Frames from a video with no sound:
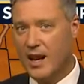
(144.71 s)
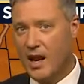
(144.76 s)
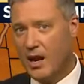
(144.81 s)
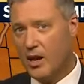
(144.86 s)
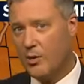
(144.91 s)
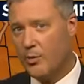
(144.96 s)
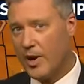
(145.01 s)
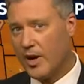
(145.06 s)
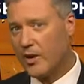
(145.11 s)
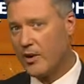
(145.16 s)

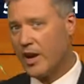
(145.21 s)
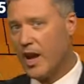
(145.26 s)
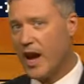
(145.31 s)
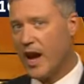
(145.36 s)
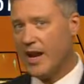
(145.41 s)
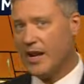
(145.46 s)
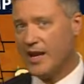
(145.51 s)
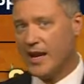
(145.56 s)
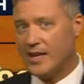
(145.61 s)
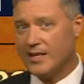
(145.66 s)
our record
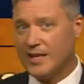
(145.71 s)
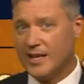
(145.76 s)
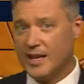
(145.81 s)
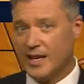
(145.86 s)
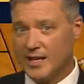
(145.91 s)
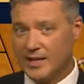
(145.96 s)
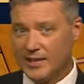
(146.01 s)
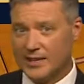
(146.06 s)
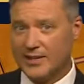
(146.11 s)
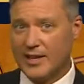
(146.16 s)
high in
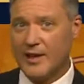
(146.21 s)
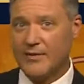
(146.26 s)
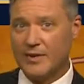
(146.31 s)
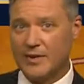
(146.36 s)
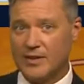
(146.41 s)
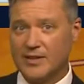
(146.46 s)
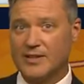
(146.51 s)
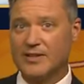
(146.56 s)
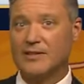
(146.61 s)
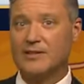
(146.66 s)

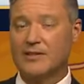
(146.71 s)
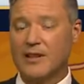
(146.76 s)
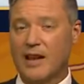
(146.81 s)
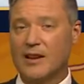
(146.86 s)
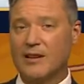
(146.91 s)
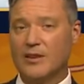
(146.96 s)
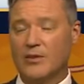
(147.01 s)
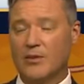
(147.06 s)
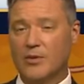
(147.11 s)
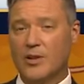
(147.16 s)
1987 is
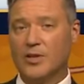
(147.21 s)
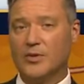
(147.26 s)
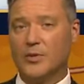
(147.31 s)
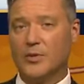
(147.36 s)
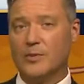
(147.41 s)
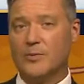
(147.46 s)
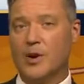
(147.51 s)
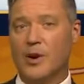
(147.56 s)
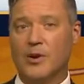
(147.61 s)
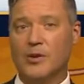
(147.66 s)
90 degrees
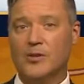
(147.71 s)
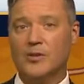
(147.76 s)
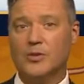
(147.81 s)
for tomorrow.